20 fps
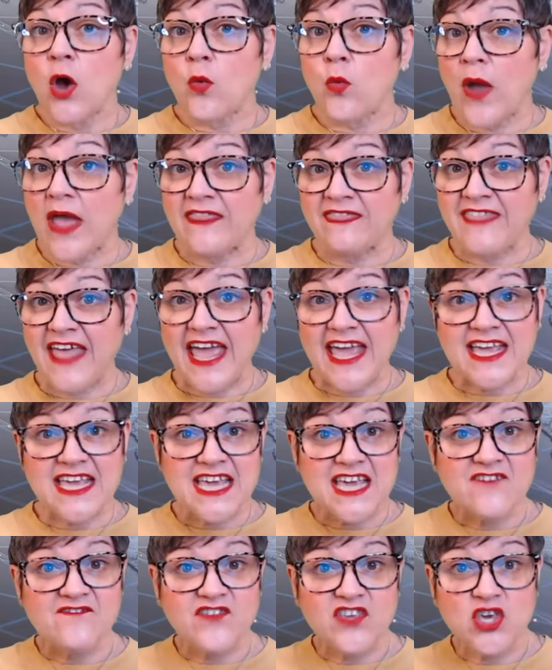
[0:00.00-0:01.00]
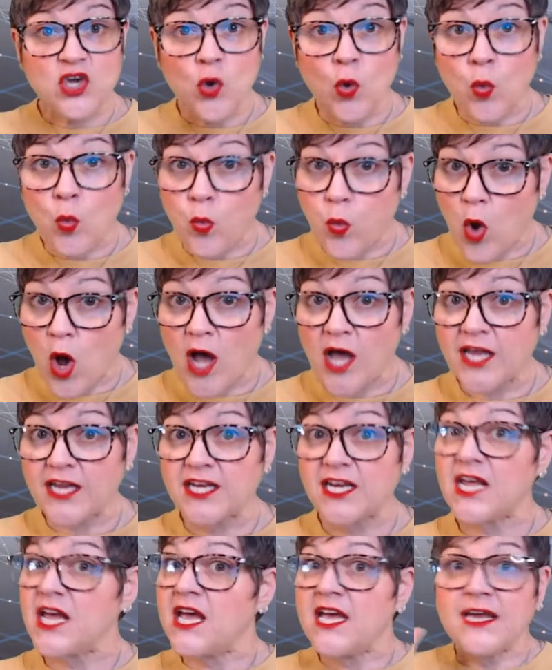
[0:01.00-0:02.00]
when they give you
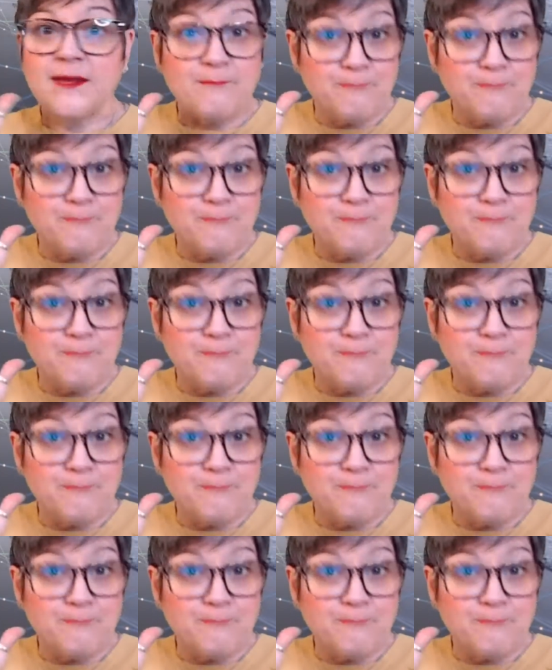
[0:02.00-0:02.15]
one